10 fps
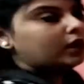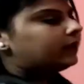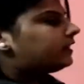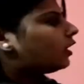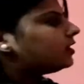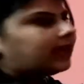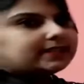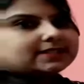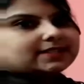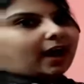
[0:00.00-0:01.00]
Now
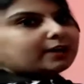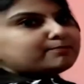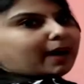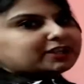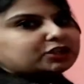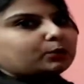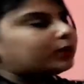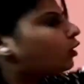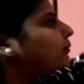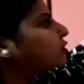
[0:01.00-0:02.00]
let's start matching with
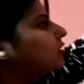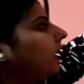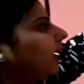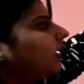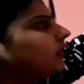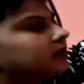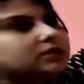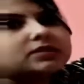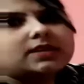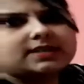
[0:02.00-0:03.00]
option A.
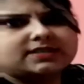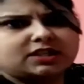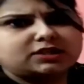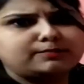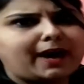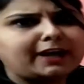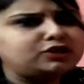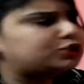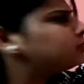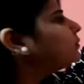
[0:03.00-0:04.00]
Does this
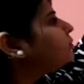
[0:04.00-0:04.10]
match?